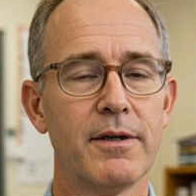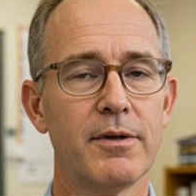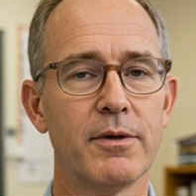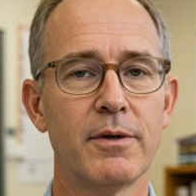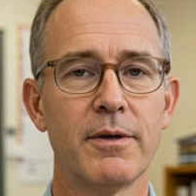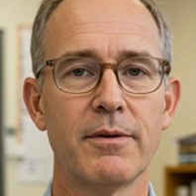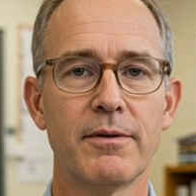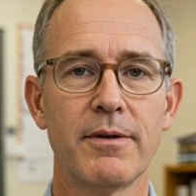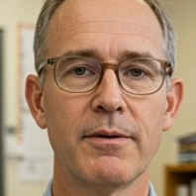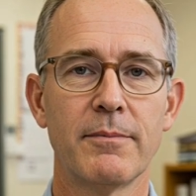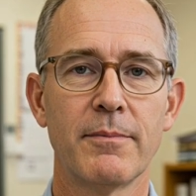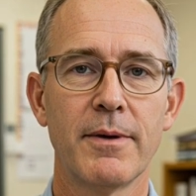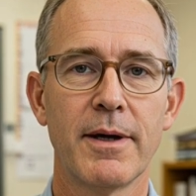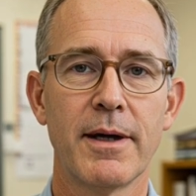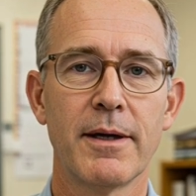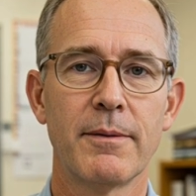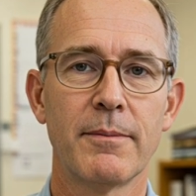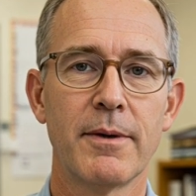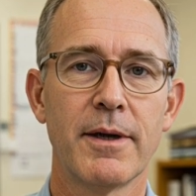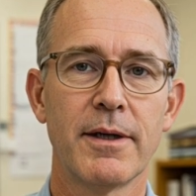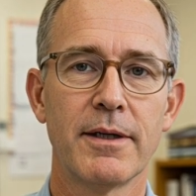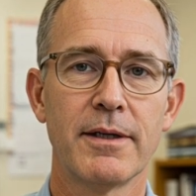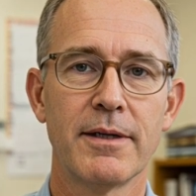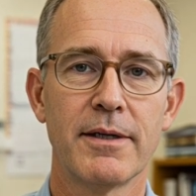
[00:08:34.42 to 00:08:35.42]
driven by
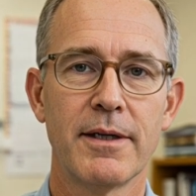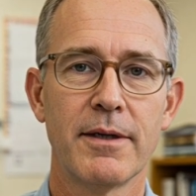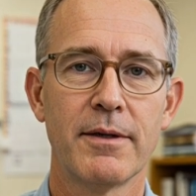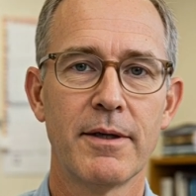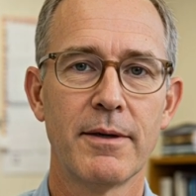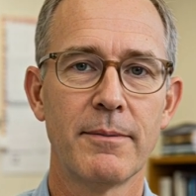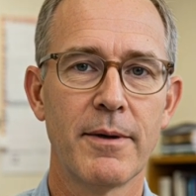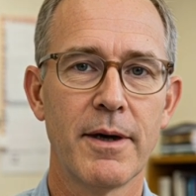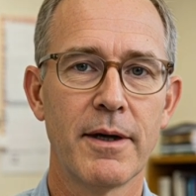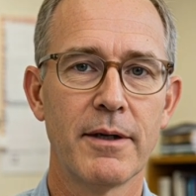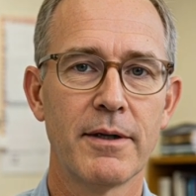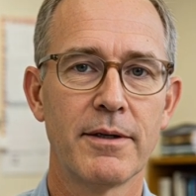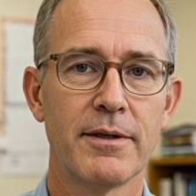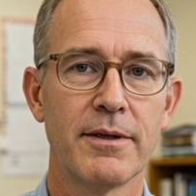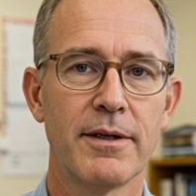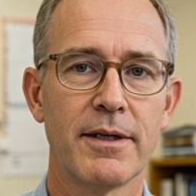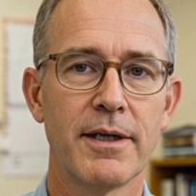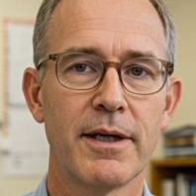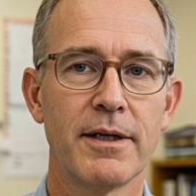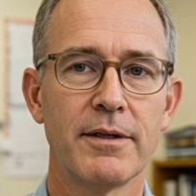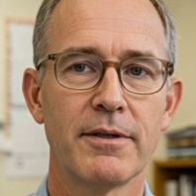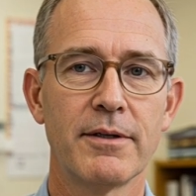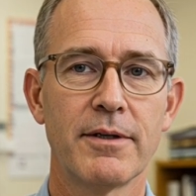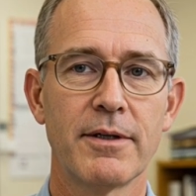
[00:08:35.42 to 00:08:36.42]
monetary policy
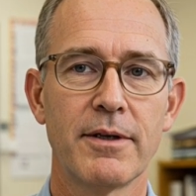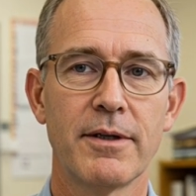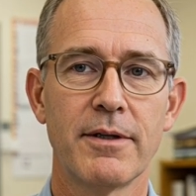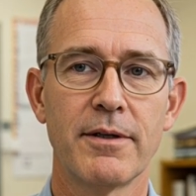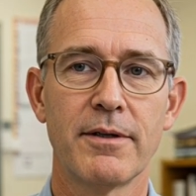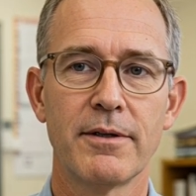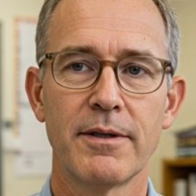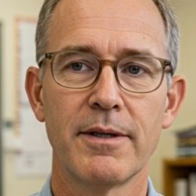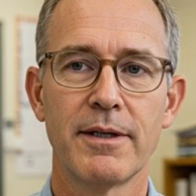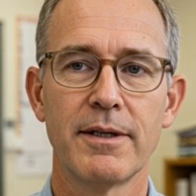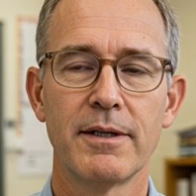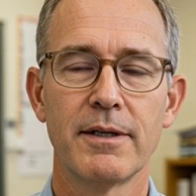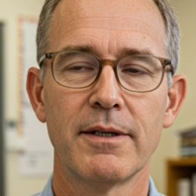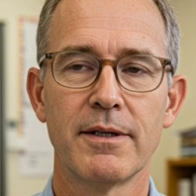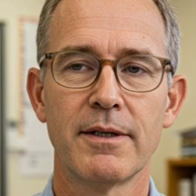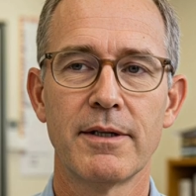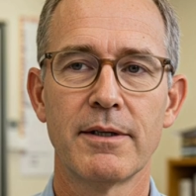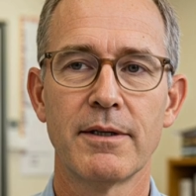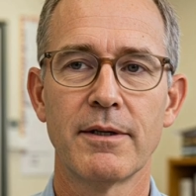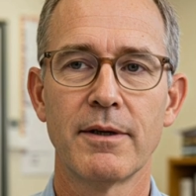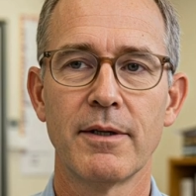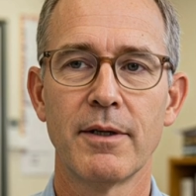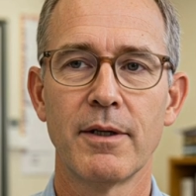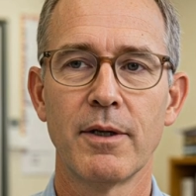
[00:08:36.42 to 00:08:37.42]
uncertainty,
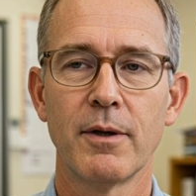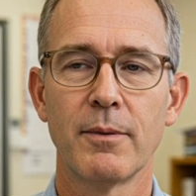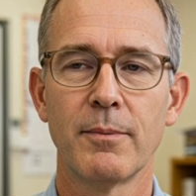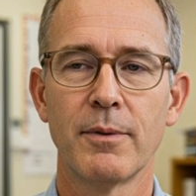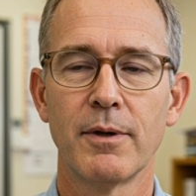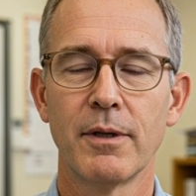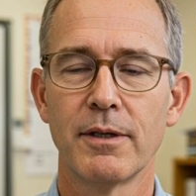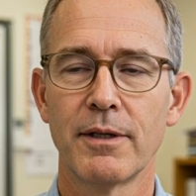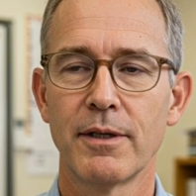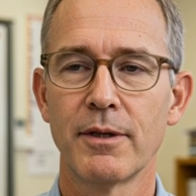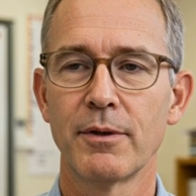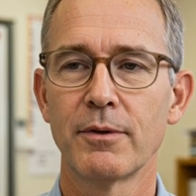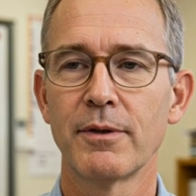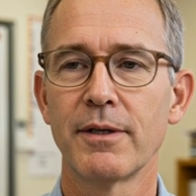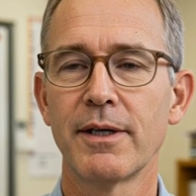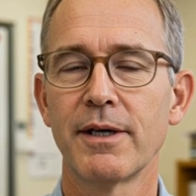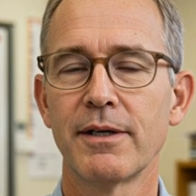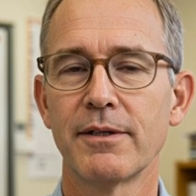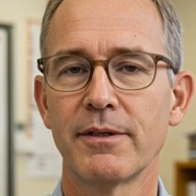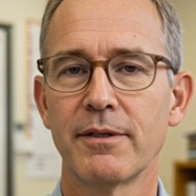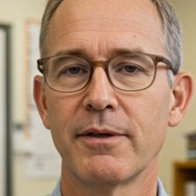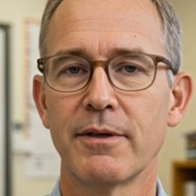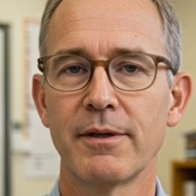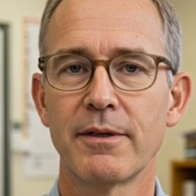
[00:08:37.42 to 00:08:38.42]
geopolitical
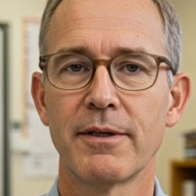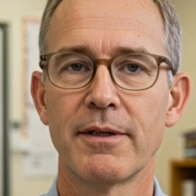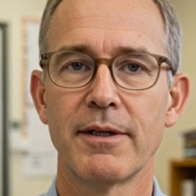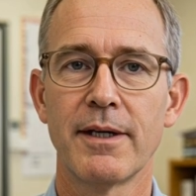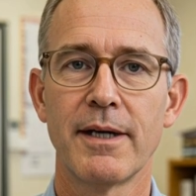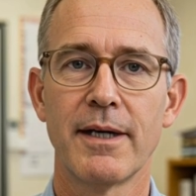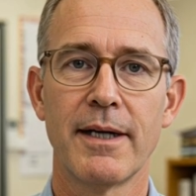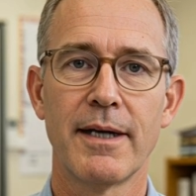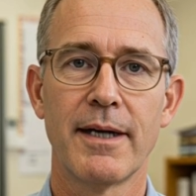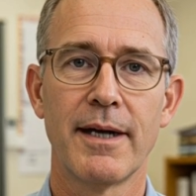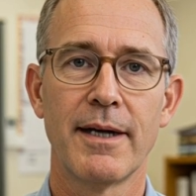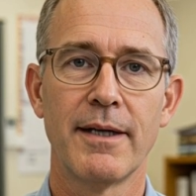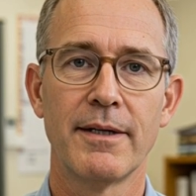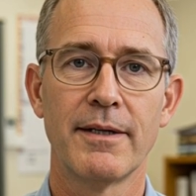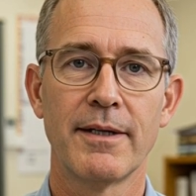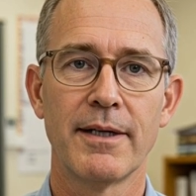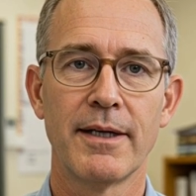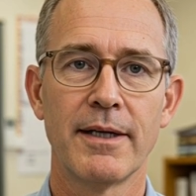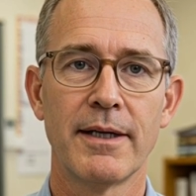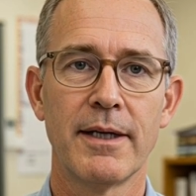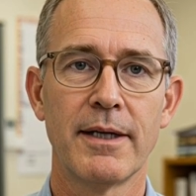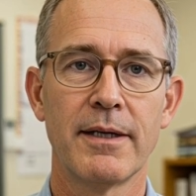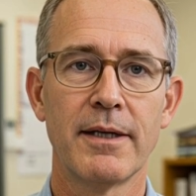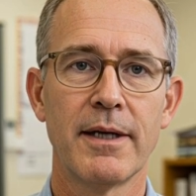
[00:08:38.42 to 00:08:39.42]
tensions, and
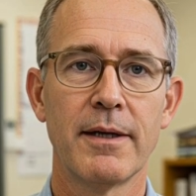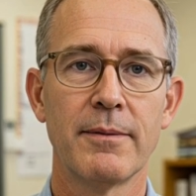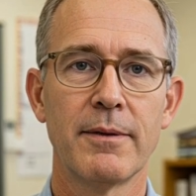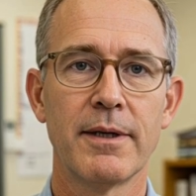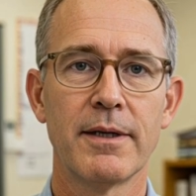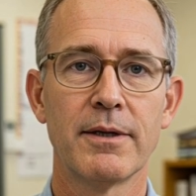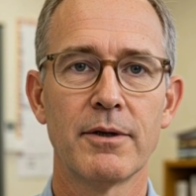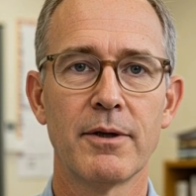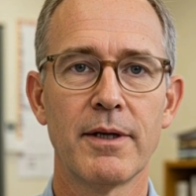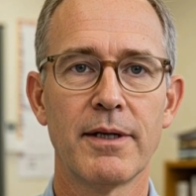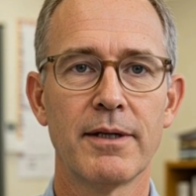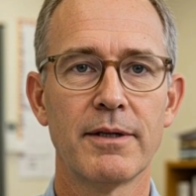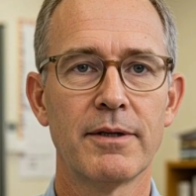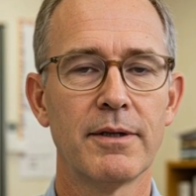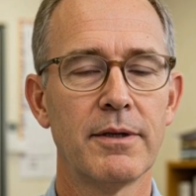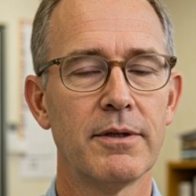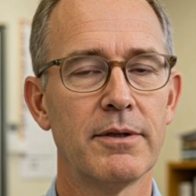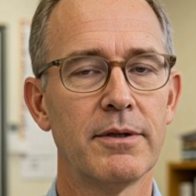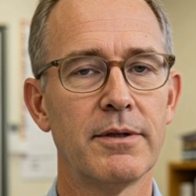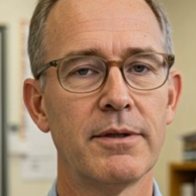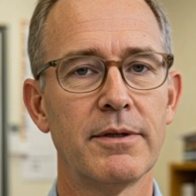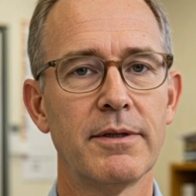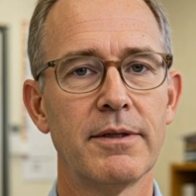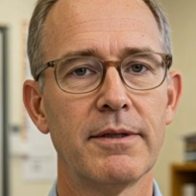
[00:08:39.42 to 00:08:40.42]
economic
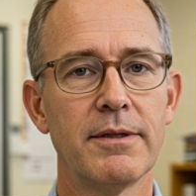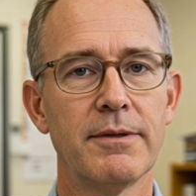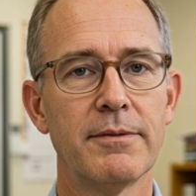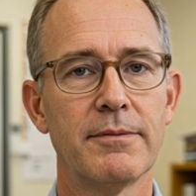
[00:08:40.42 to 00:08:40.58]
transitions.